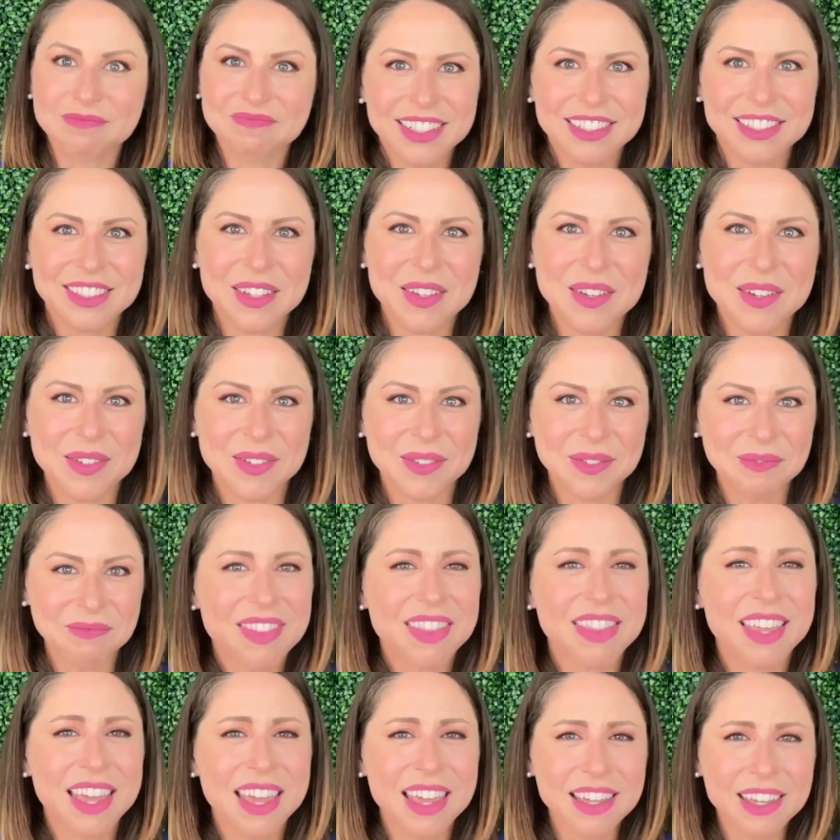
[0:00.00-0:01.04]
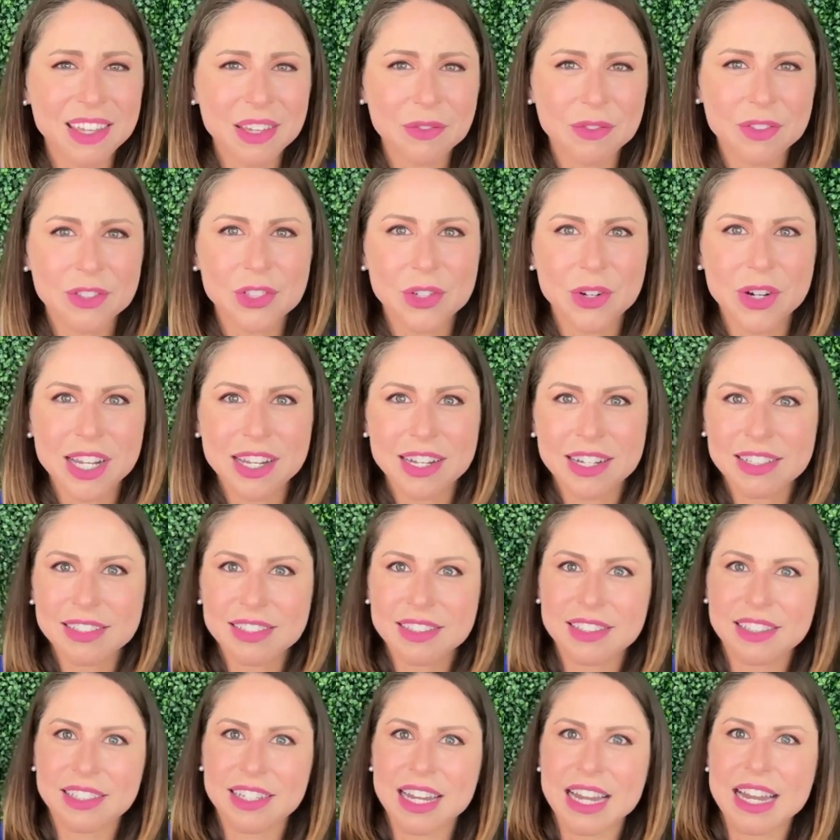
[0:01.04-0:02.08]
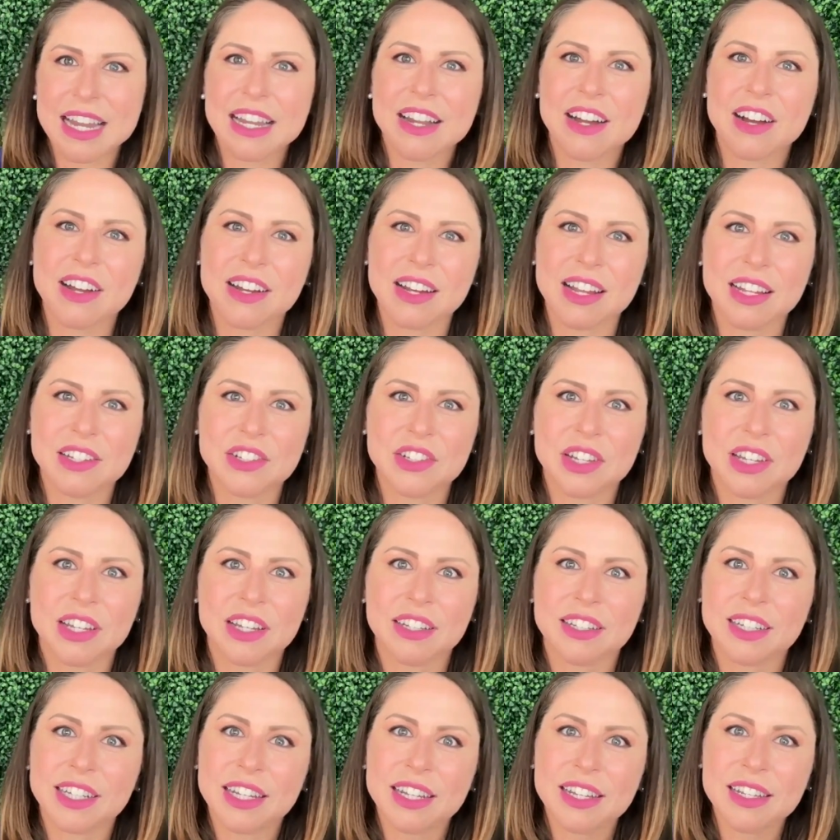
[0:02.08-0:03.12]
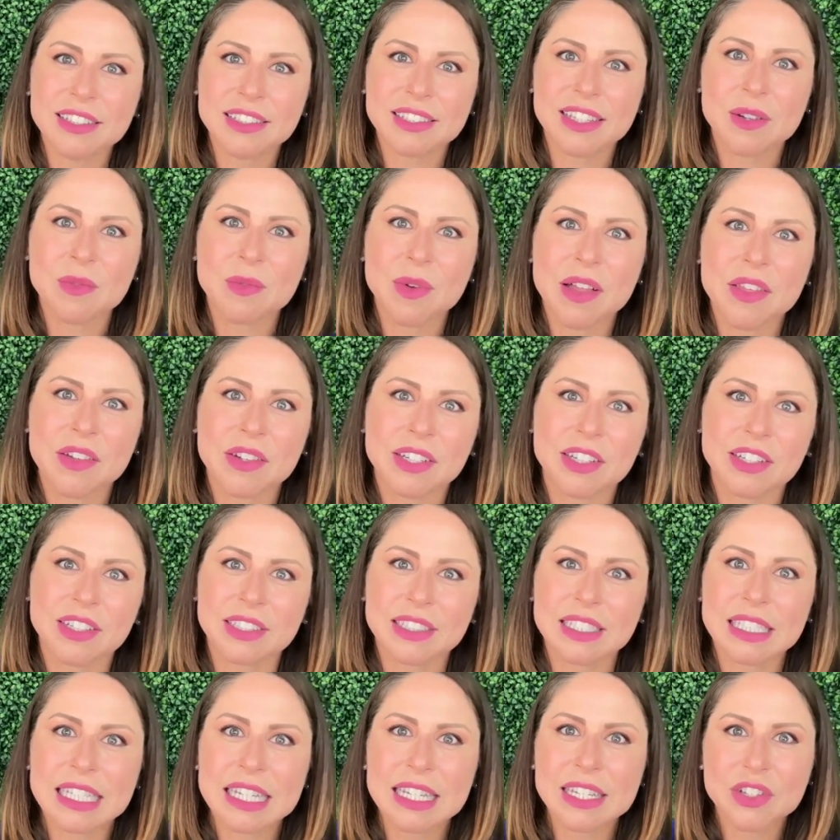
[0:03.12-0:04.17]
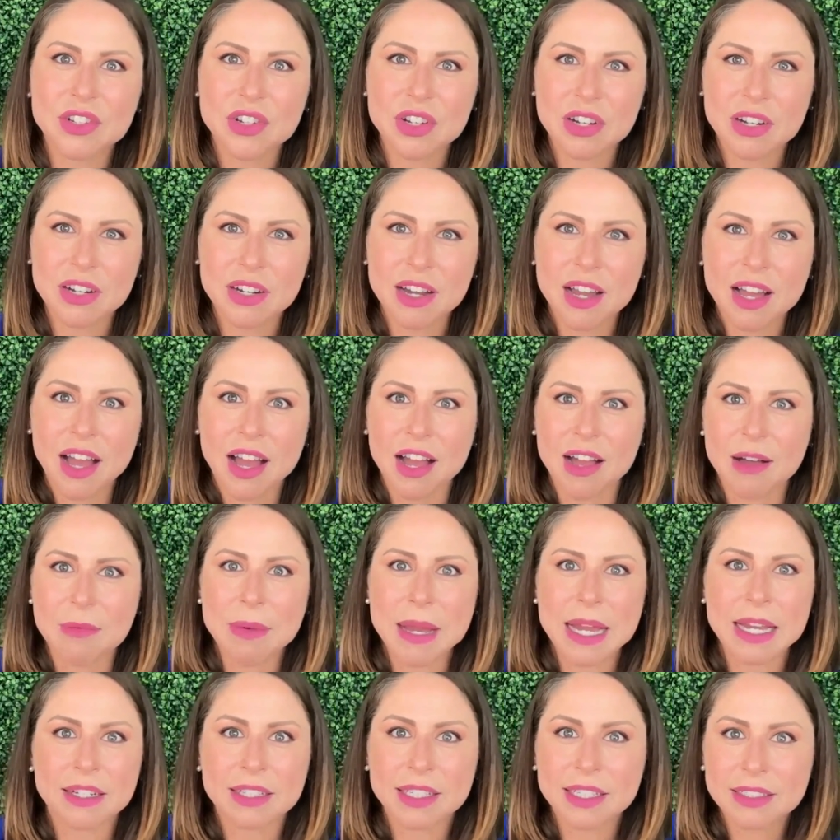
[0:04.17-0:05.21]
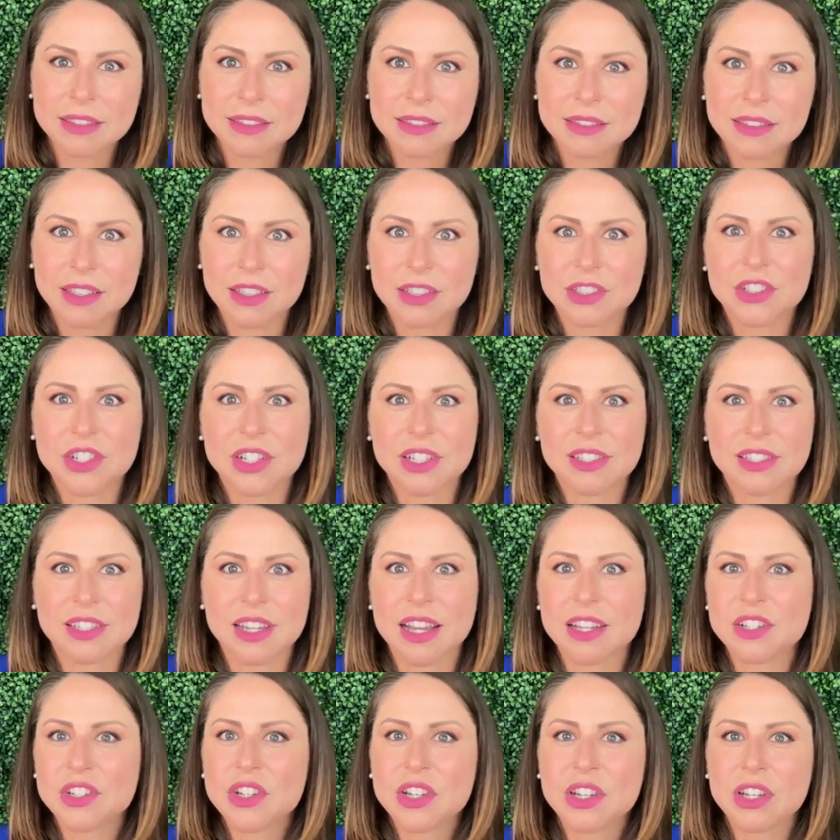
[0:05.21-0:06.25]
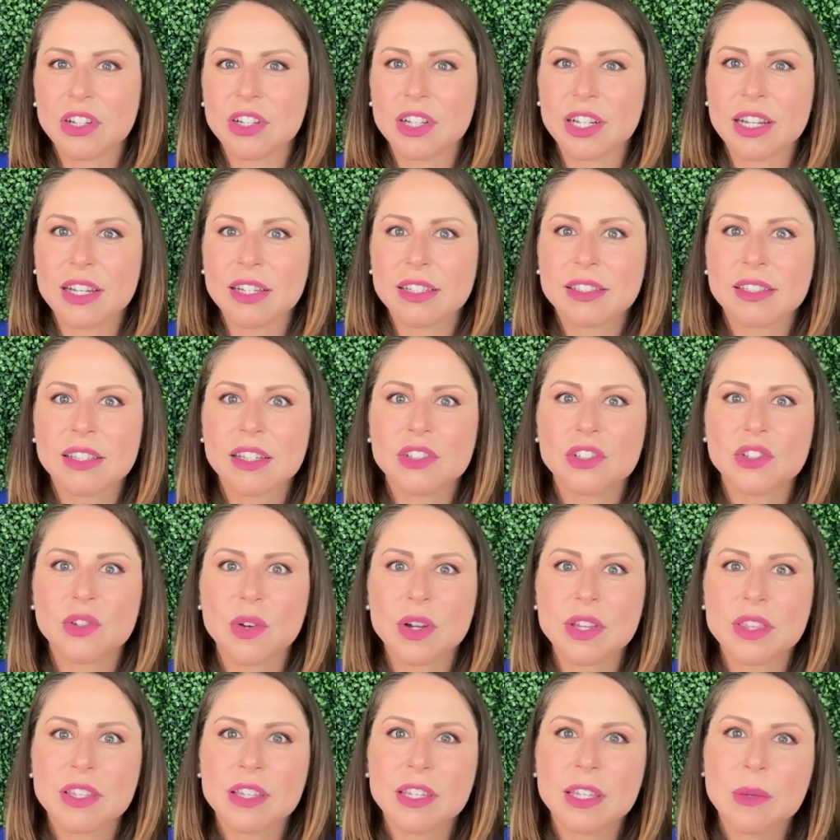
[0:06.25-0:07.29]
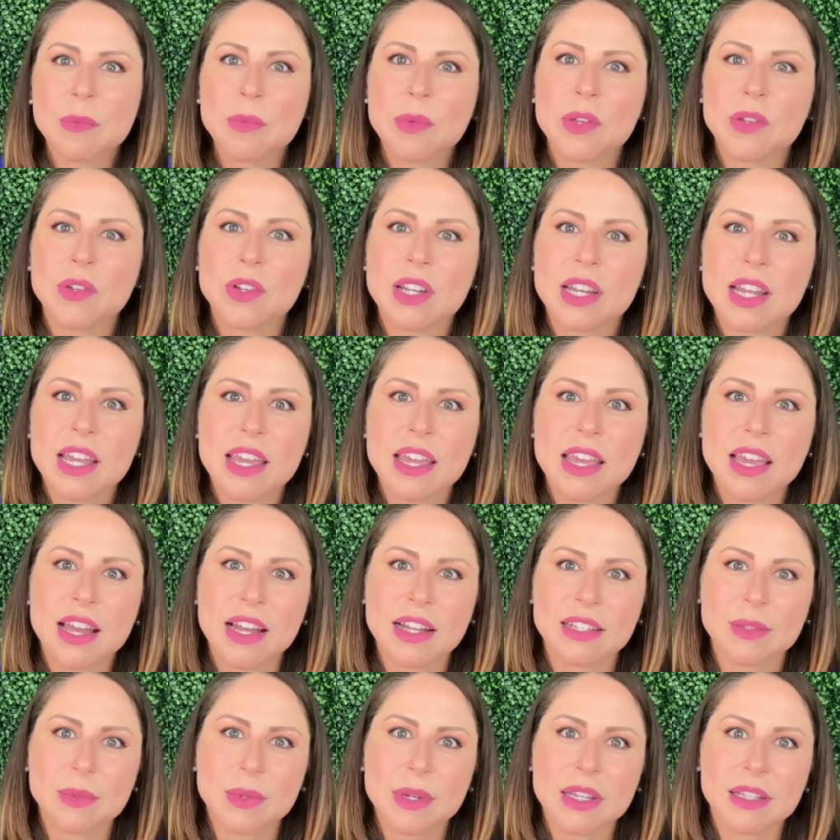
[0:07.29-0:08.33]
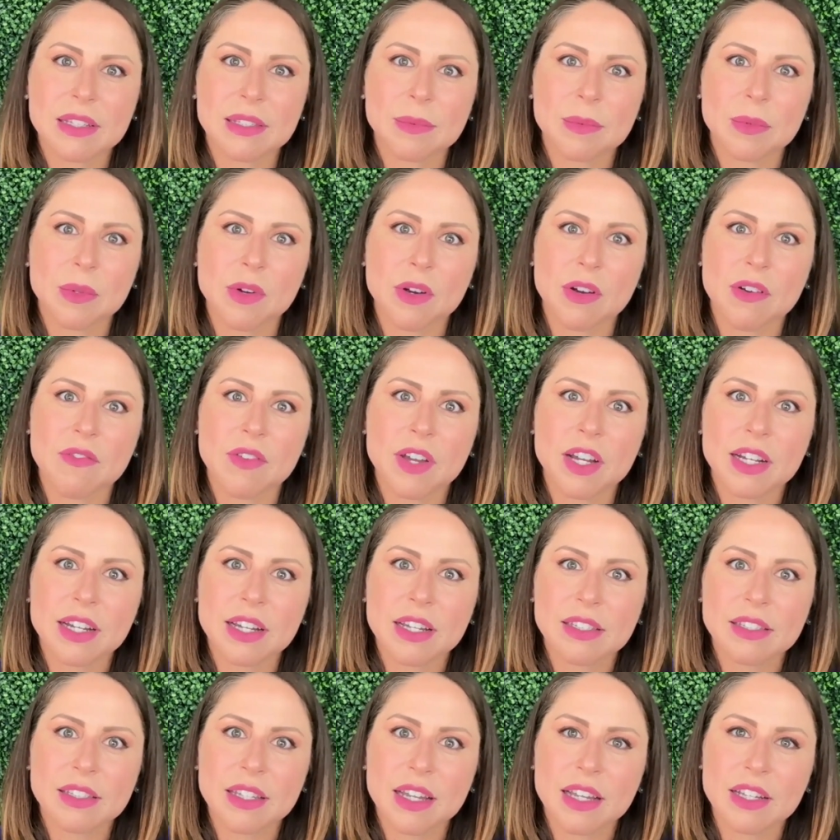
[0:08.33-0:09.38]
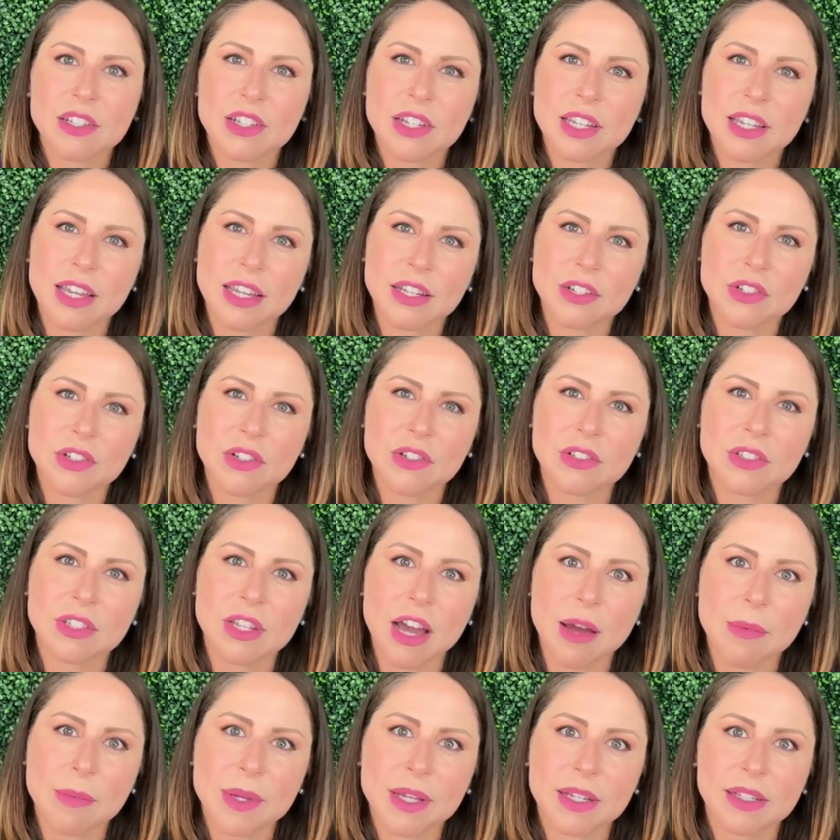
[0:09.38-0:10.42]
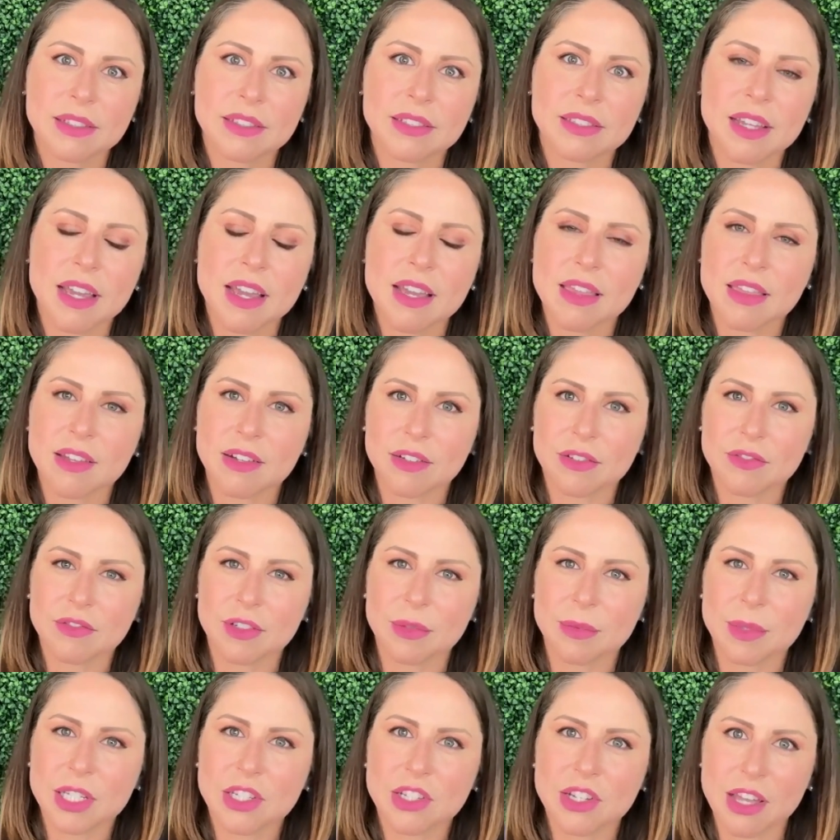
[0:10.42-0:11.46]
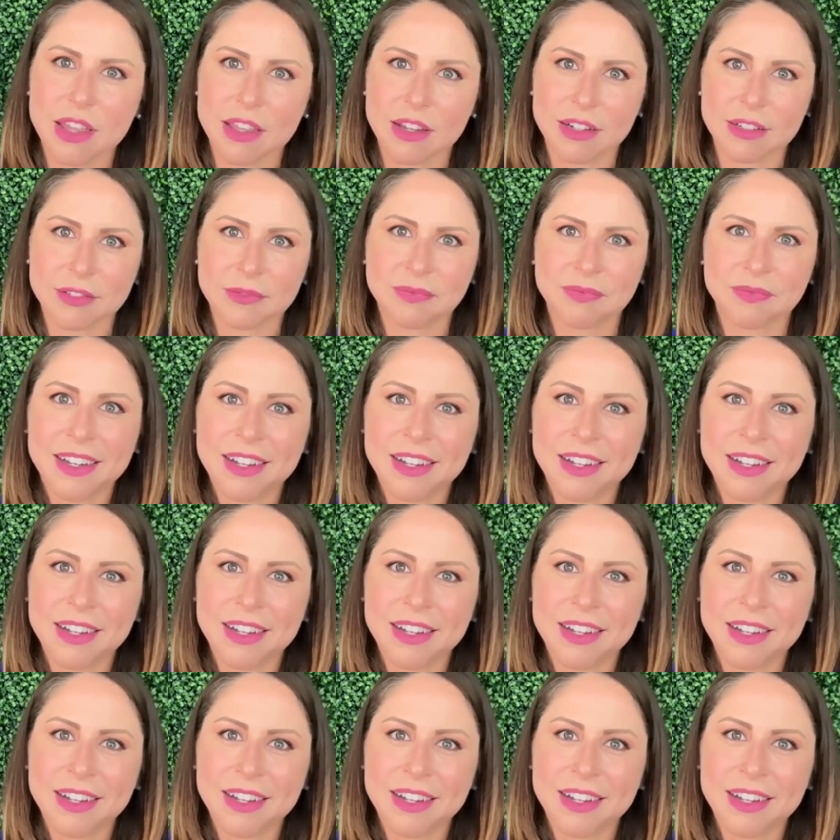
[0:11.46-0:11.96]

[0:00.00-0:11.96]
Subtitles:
So thank you for joining us today on EduCurious. And whether you're a teacher, a parent, or just EduCurious, join the community as we explore various educational topics and learn from each other.